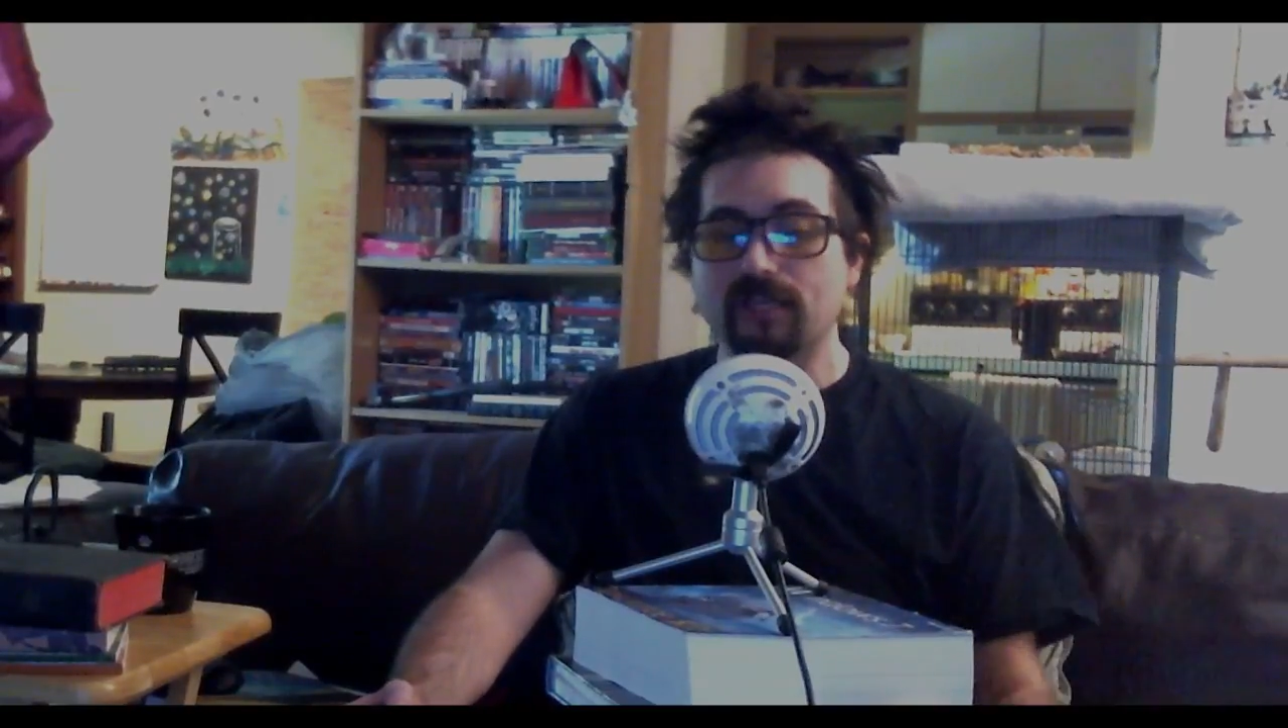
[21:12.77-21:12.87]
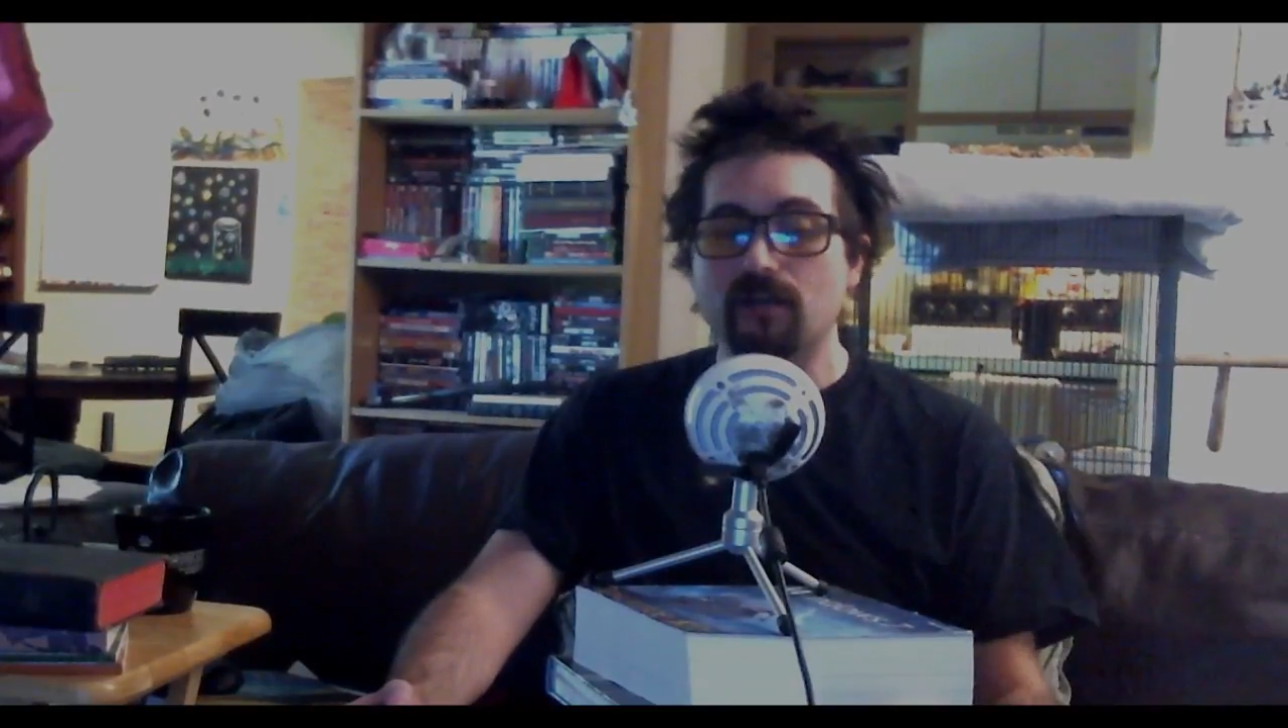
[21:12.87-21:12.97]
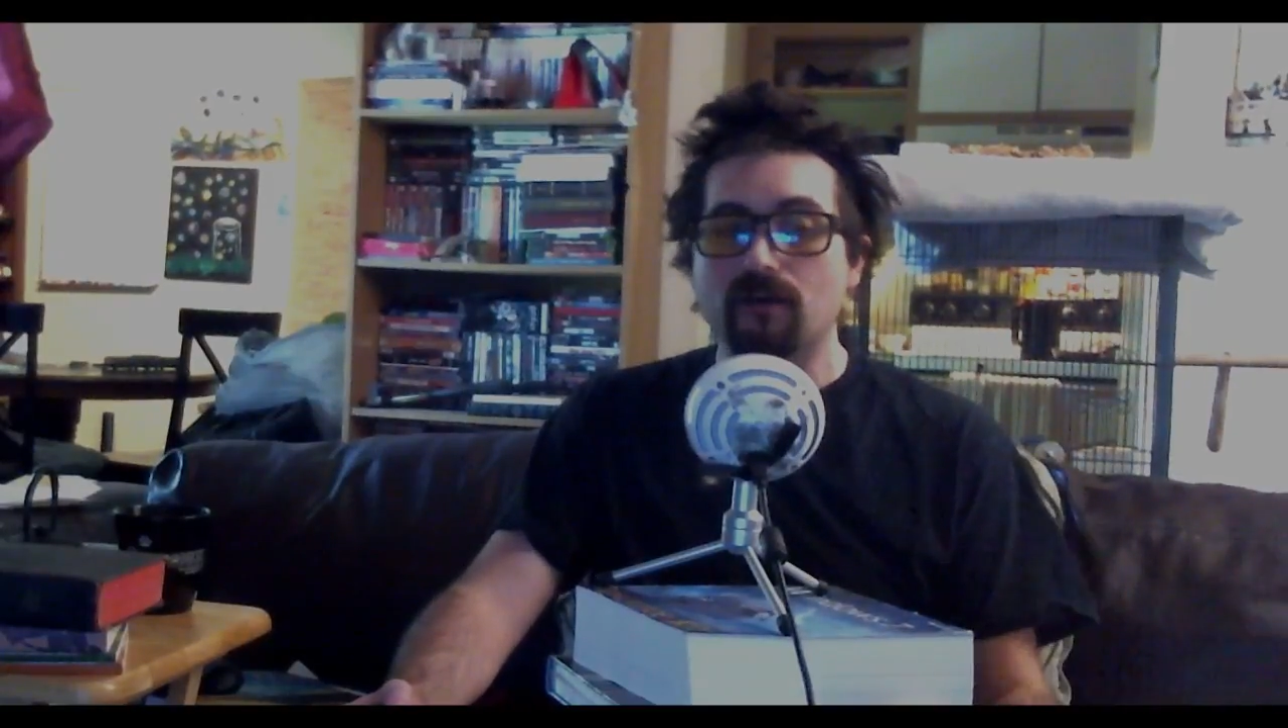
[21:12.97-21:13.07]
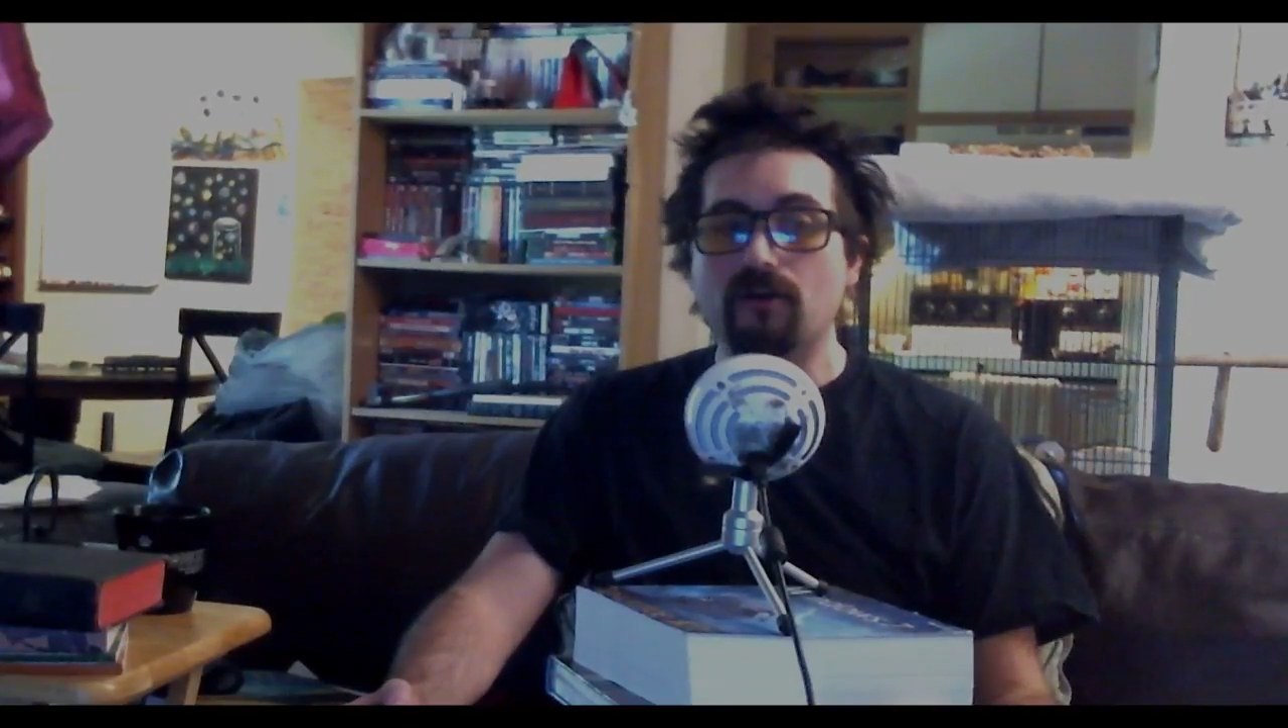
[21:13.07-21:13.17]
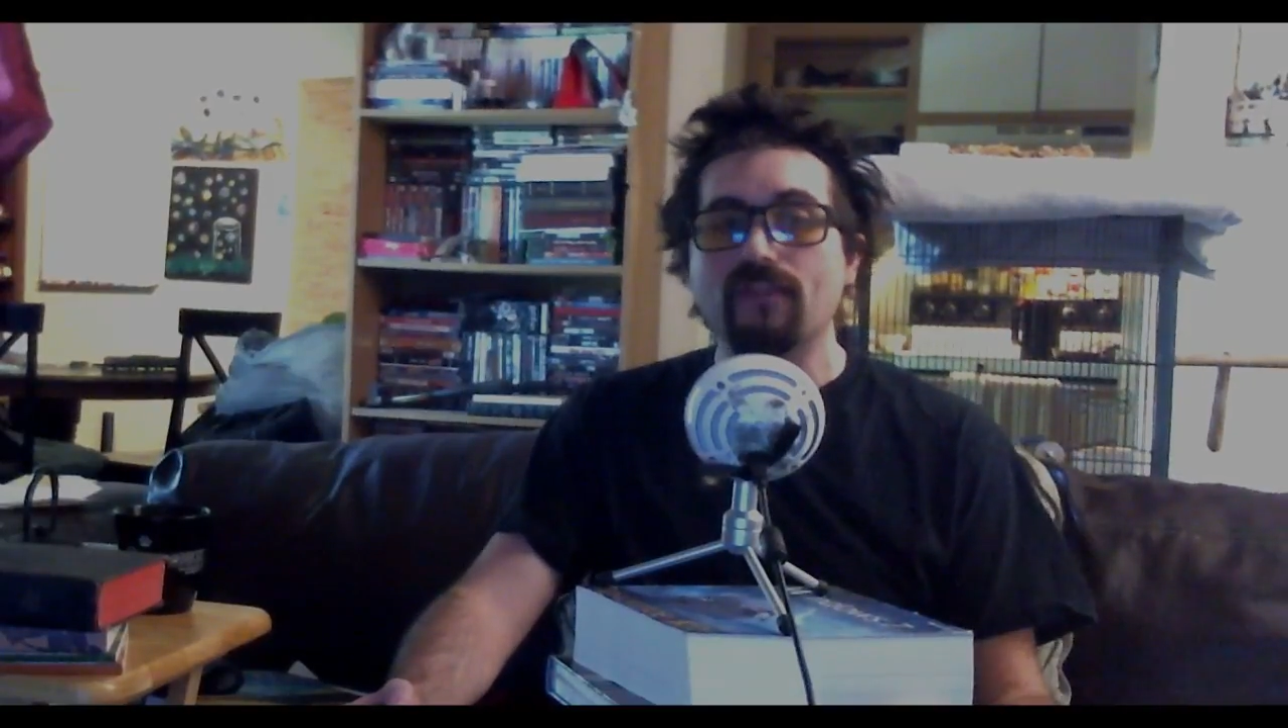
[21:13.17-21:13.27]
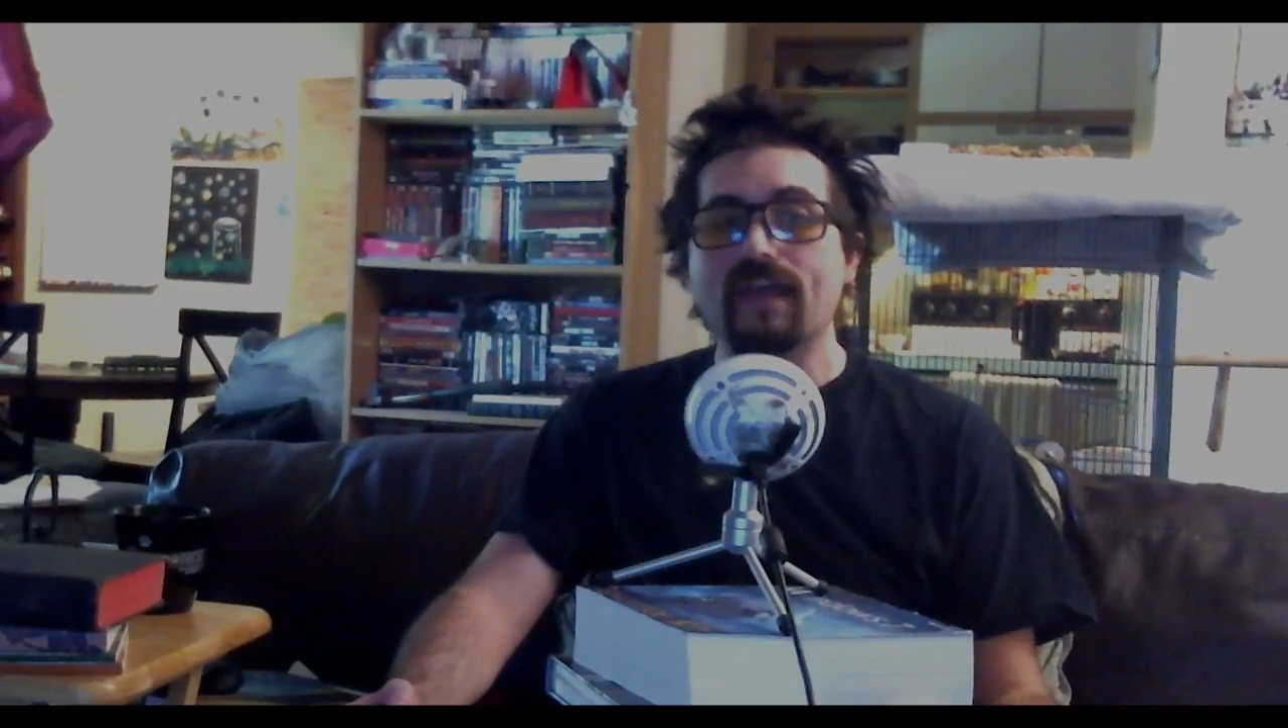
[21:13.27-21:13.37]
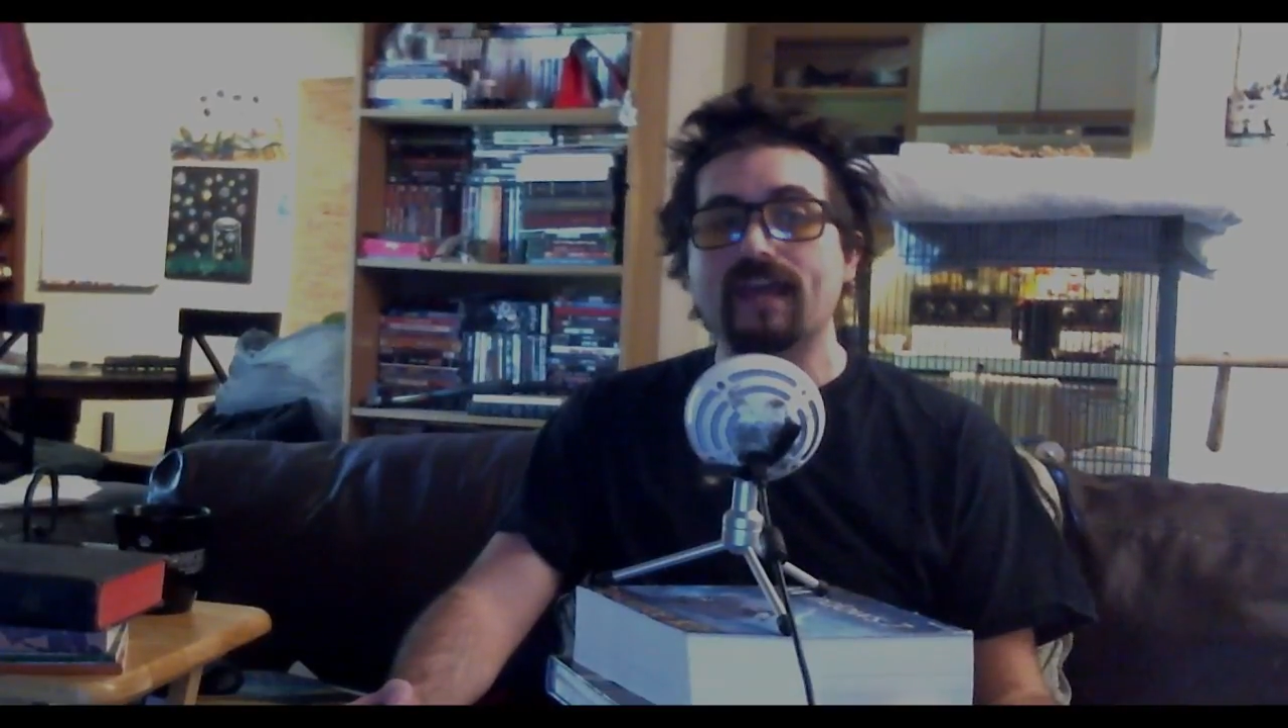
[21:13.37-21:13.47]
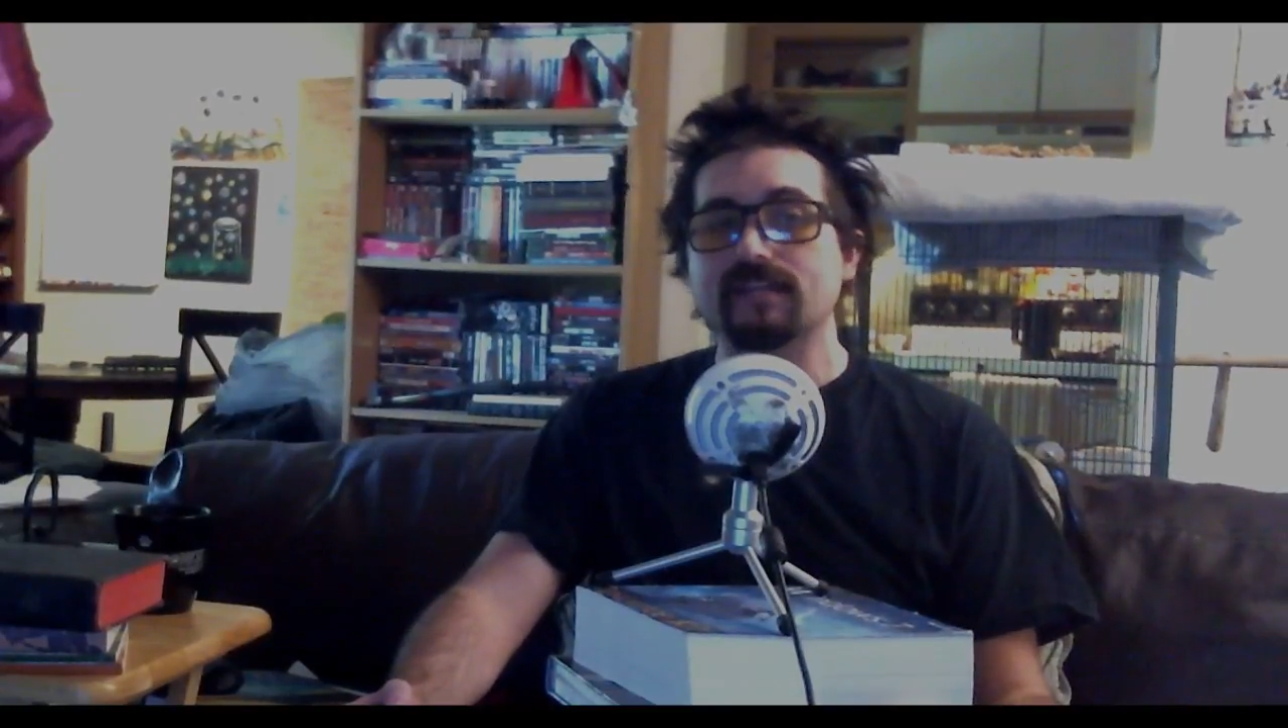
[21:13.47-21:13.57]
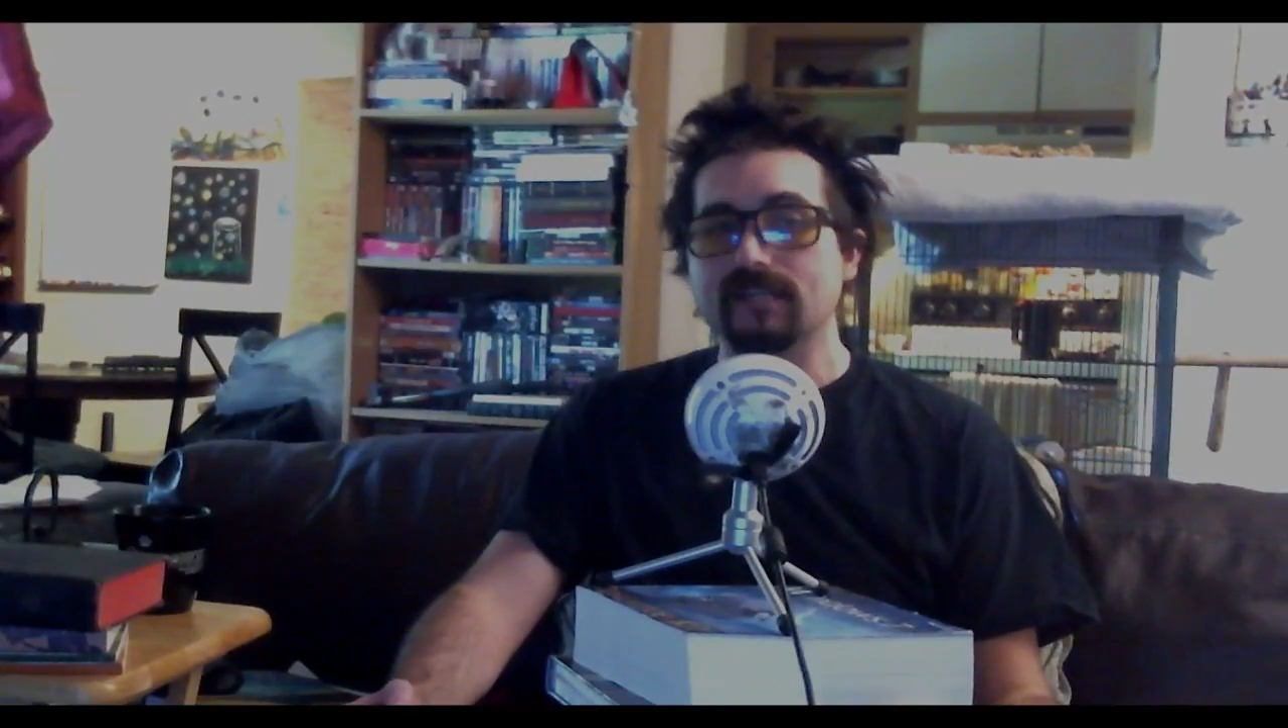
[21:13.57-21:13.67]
all that